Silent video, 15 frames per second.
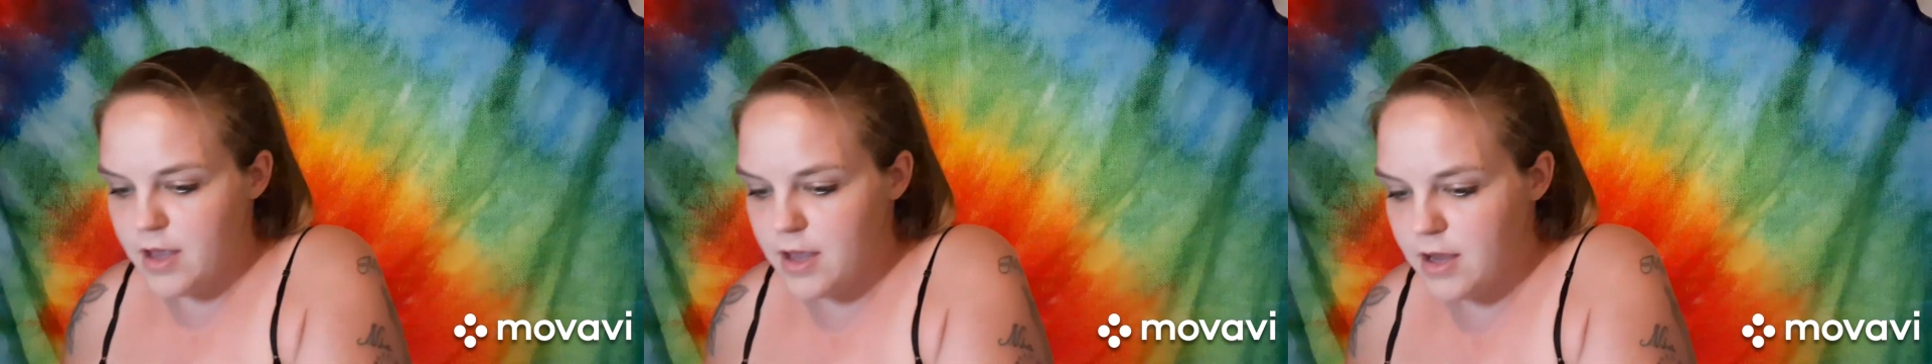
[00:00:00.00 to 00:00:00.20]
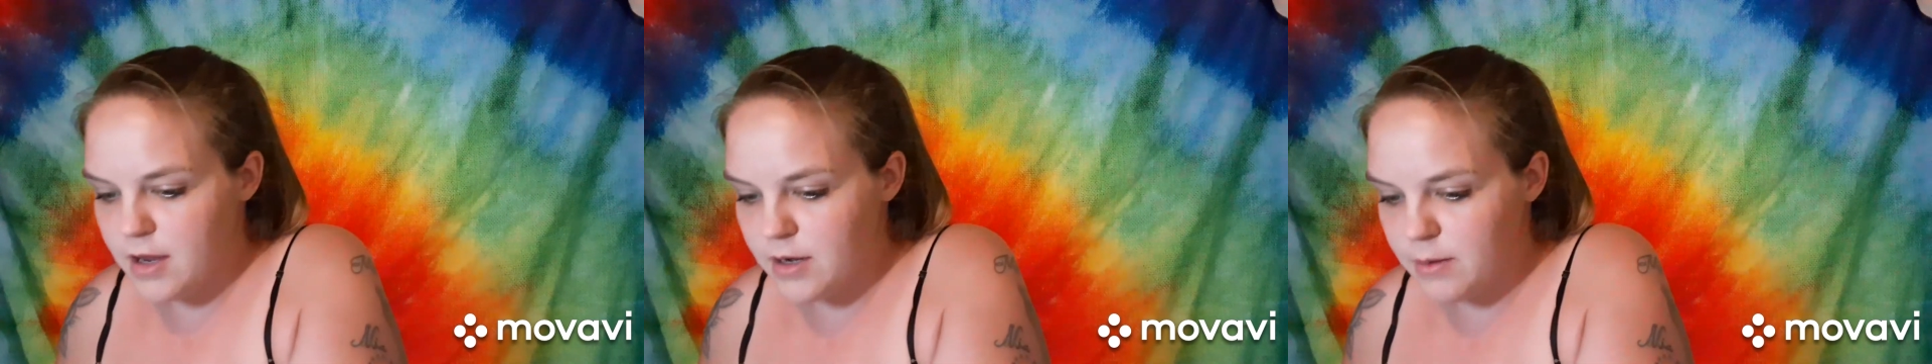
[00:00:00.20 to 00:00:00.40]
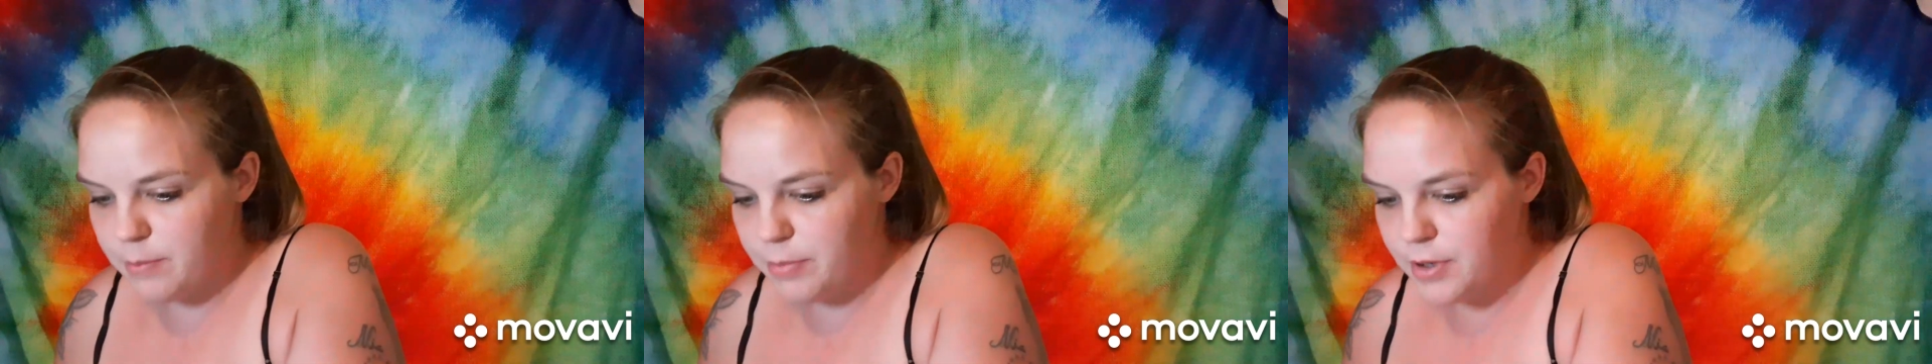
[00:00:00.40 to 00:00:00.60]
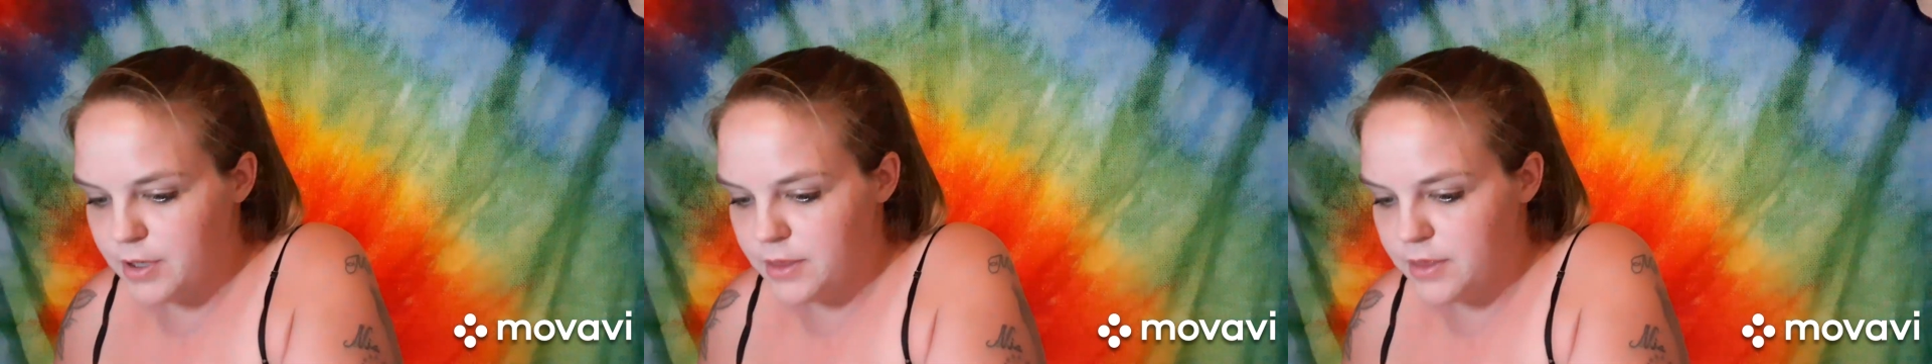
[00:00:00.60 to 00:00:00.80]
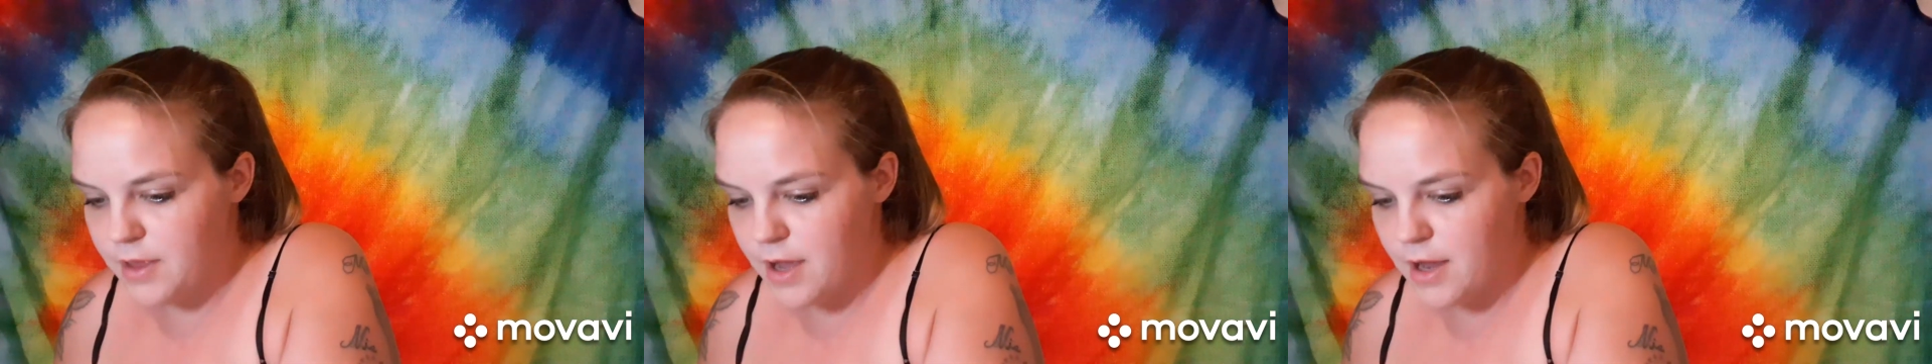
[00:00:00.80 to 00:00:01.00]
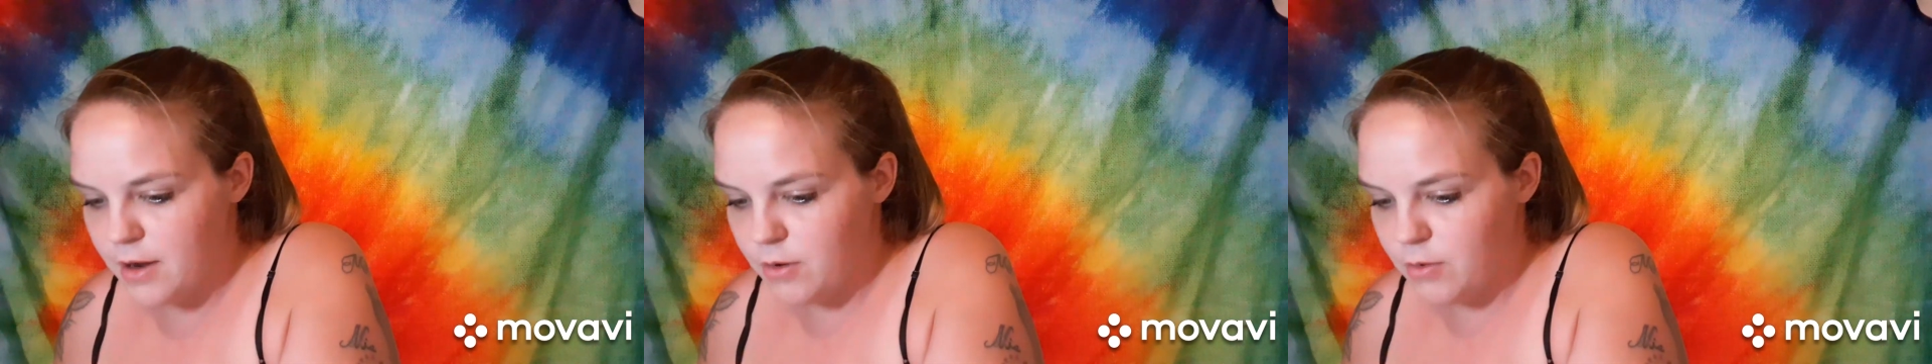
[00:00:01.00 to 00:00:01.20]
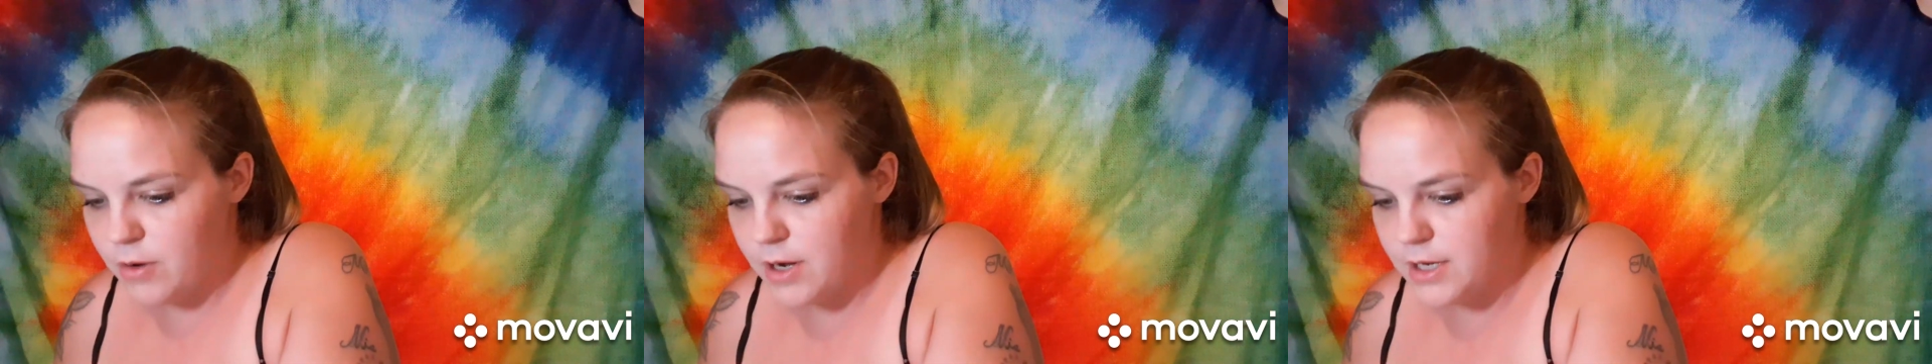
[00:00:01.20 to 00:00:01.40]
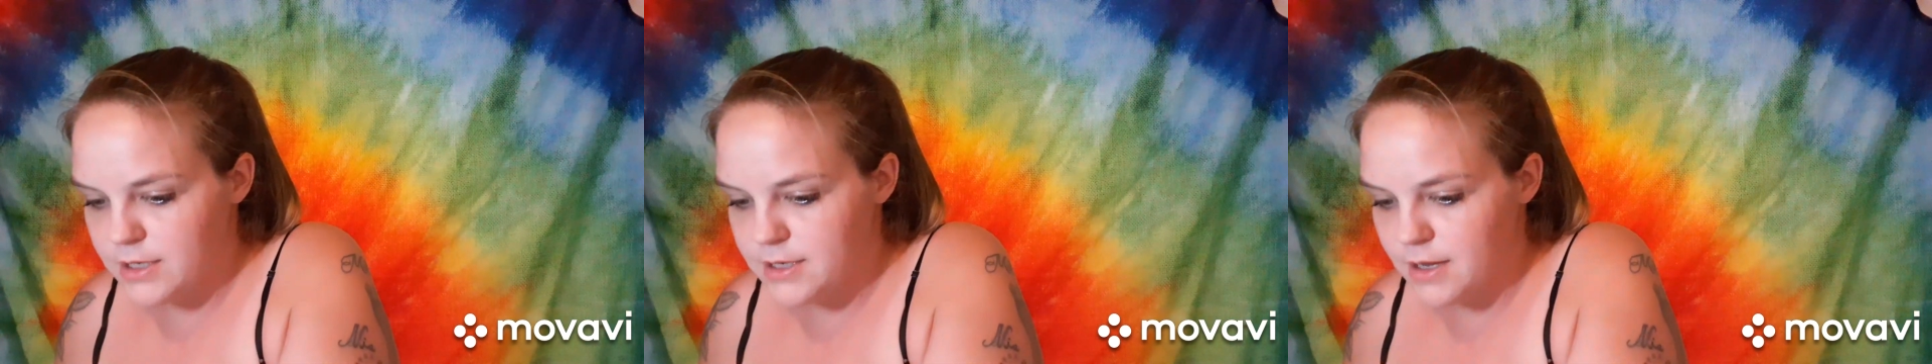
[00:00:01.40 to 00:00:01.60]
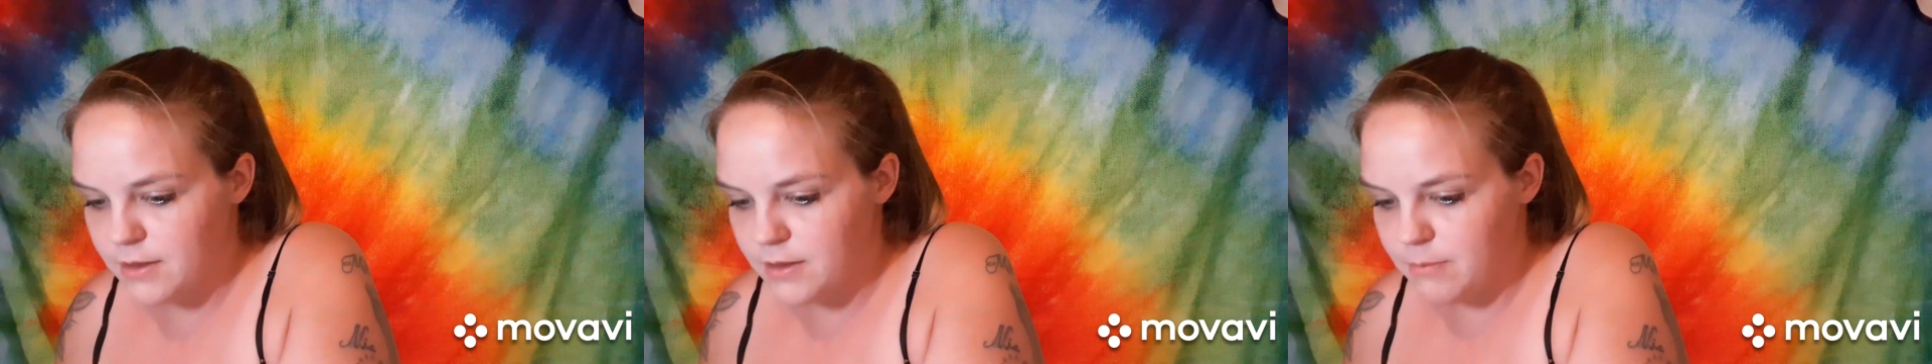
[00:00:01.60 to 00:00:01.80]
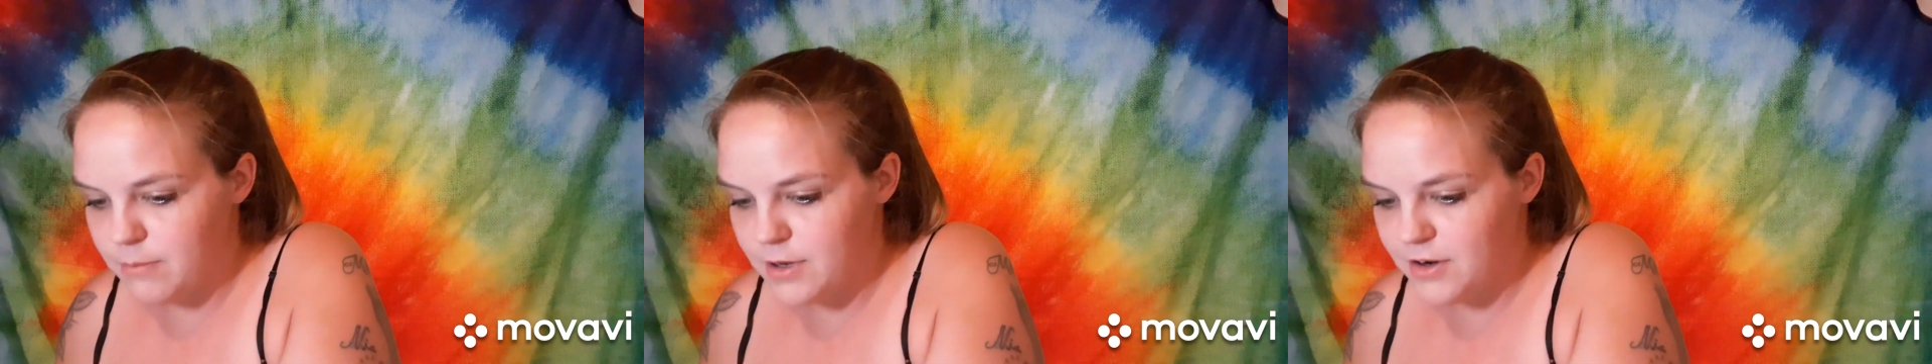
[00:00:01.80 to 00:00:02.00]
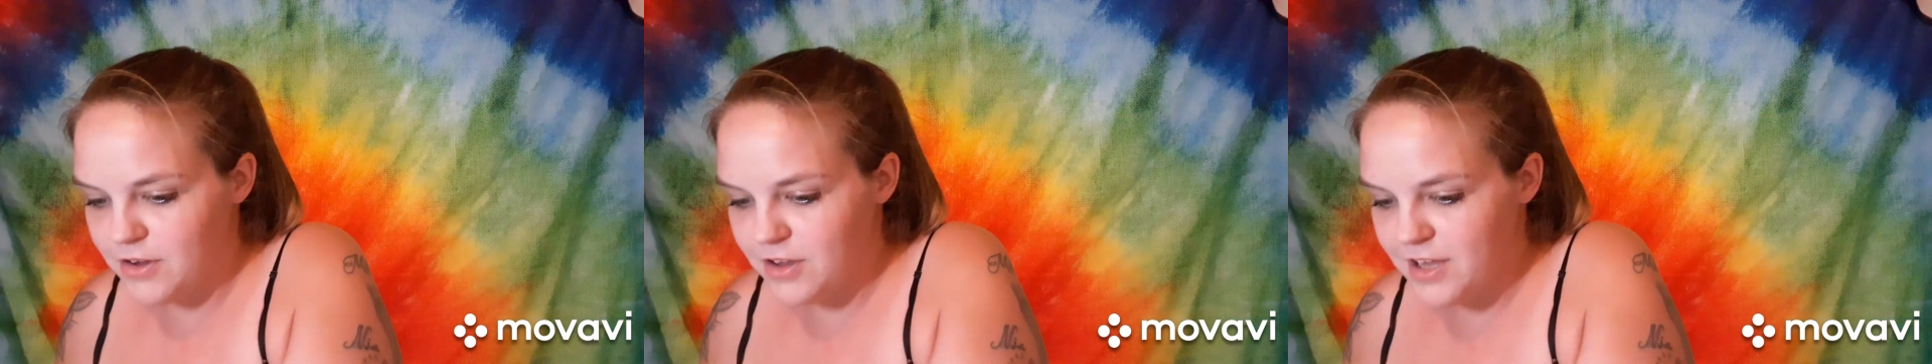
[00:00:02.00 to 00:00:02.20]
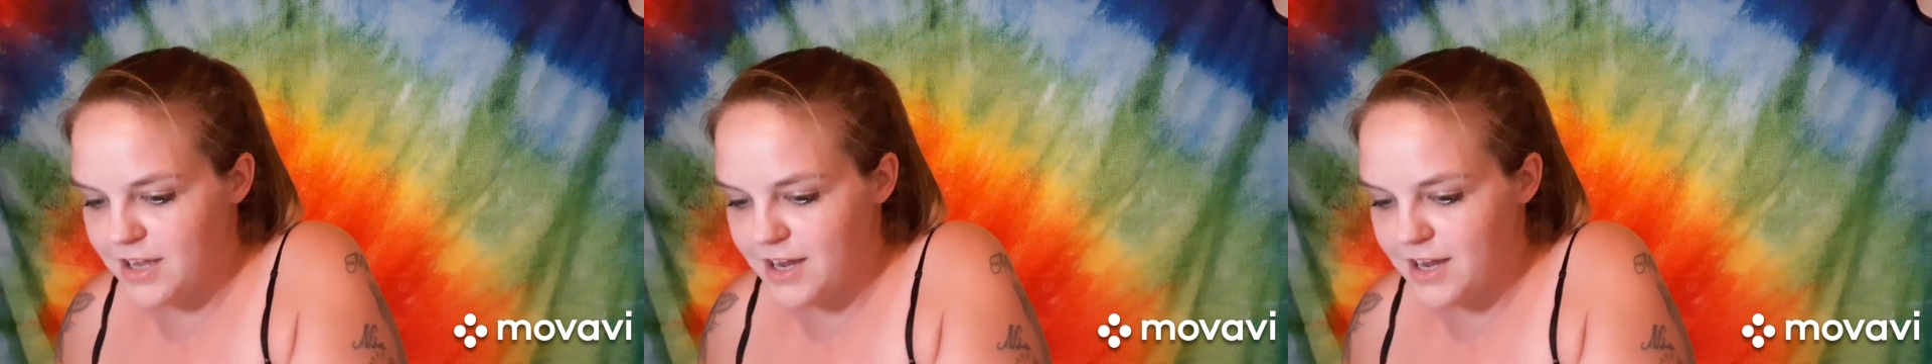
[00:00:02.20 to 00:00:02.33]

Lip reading: and put that right down the middle.